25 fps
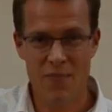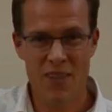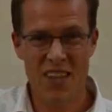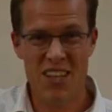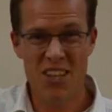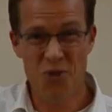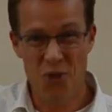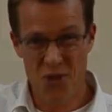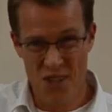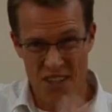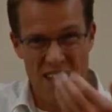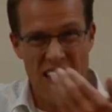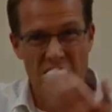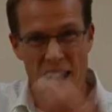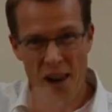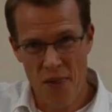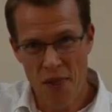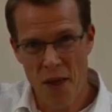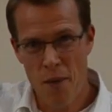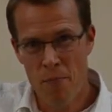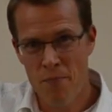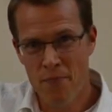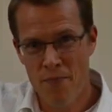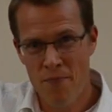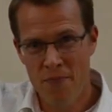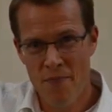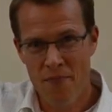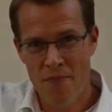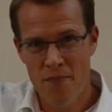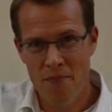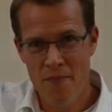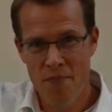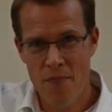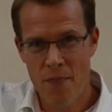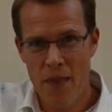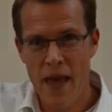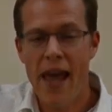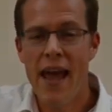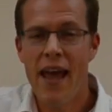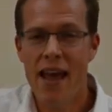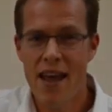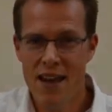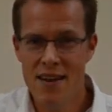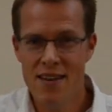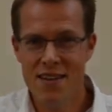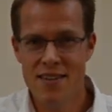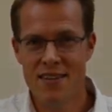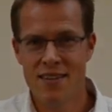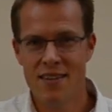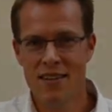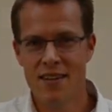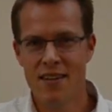You tell them, and